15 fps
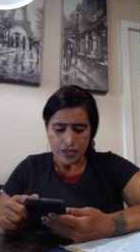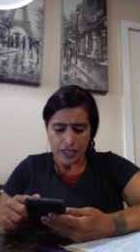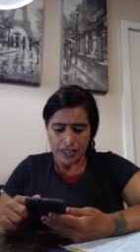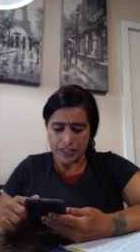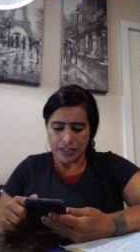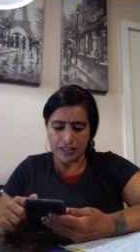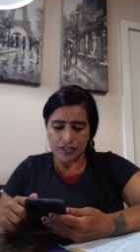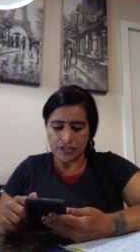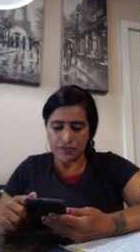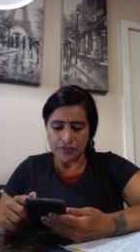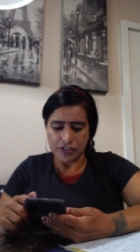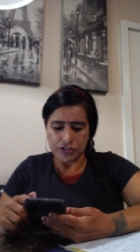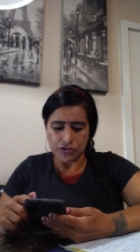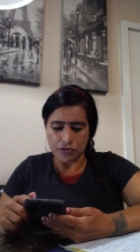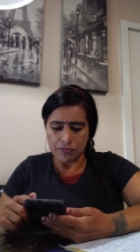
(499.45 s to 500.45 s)
an
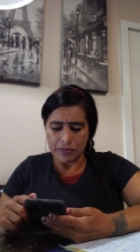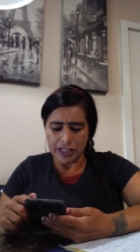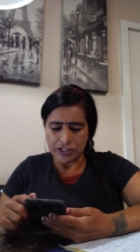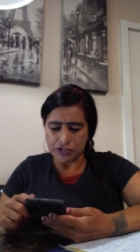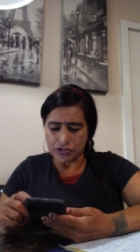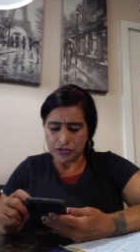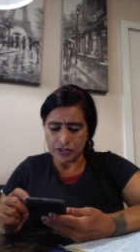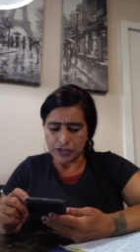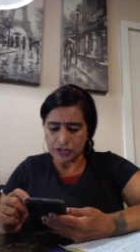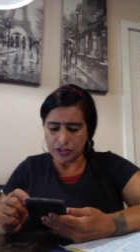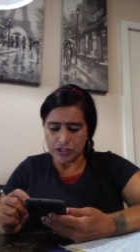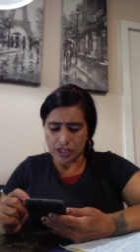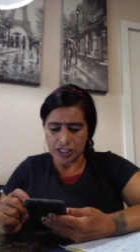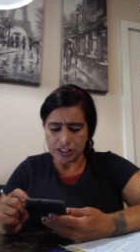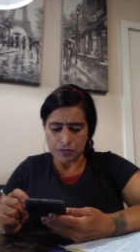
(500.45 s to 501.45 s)
individual mentioning the
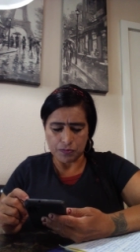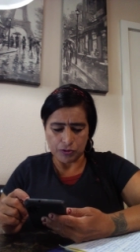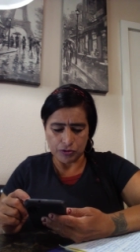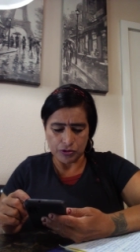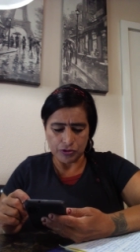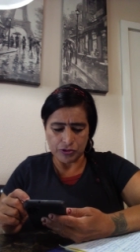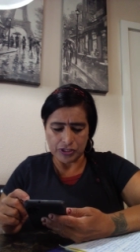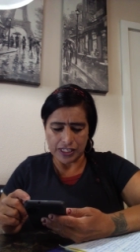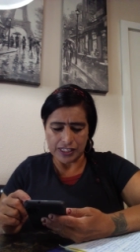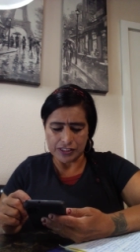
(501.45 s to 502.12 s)
Gospel Luke